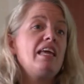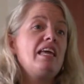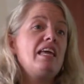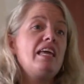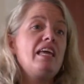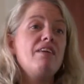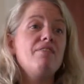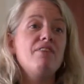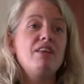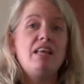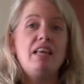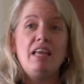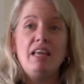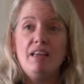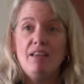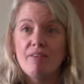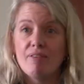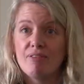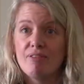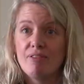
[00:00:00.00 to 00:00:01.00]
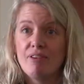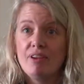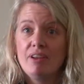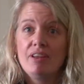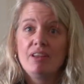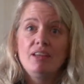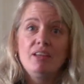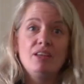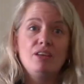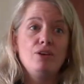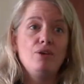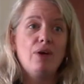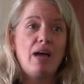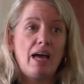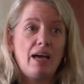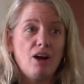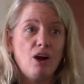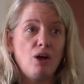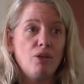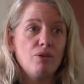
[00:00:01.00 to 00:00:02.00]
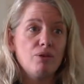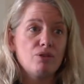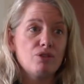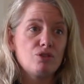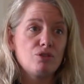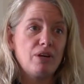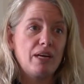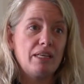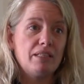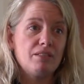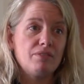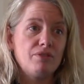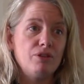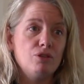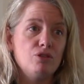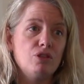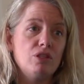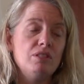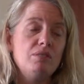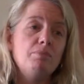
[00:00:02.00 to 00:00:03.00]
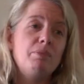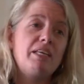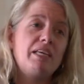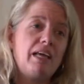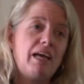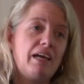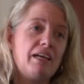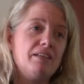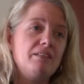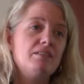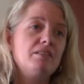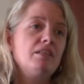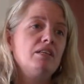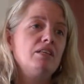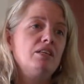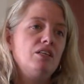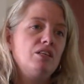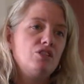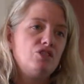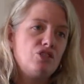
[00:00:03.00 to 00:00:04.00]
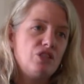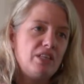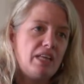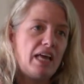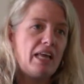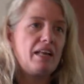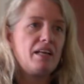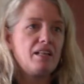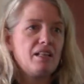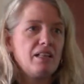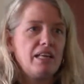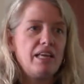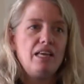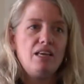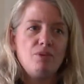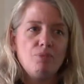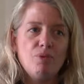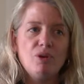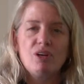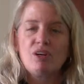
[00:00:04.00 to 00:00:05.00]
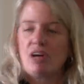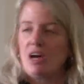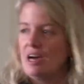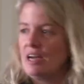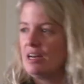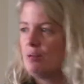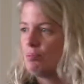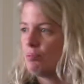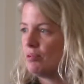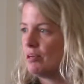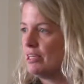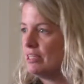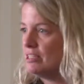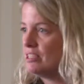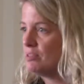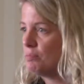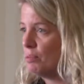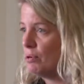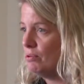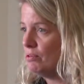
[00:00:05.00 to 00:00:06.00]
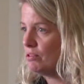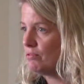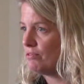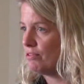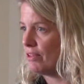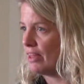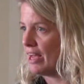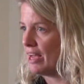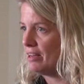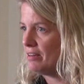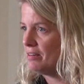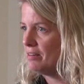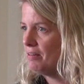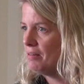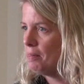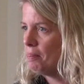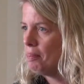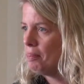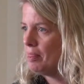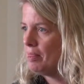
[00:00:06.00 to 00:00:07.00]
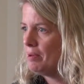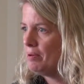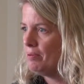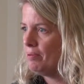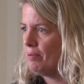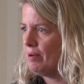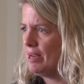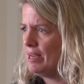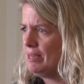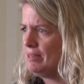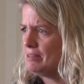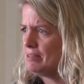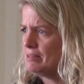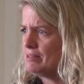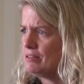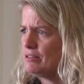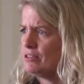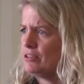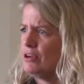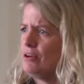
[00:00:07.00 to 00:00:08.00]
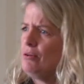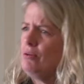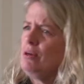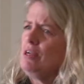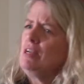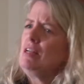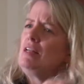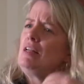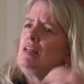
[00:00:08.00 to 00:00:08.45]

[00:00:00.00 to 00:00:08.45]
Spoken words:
even if you had all those transfusions, because genetically we're kind of predisposed for that, right? So,